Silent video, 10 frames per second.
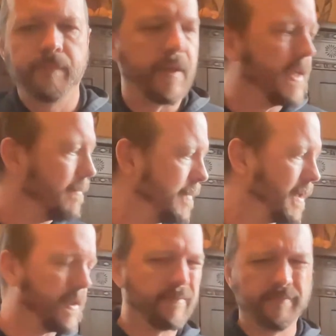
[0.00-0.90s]
get
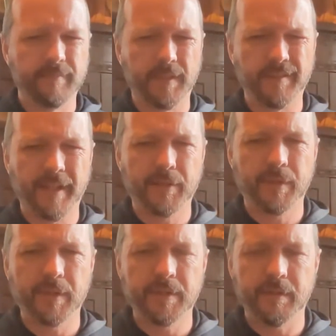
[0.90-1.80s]
my
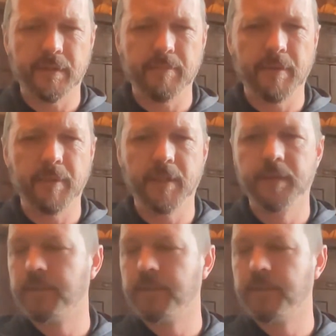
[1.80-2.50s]
electric guitar, maybe,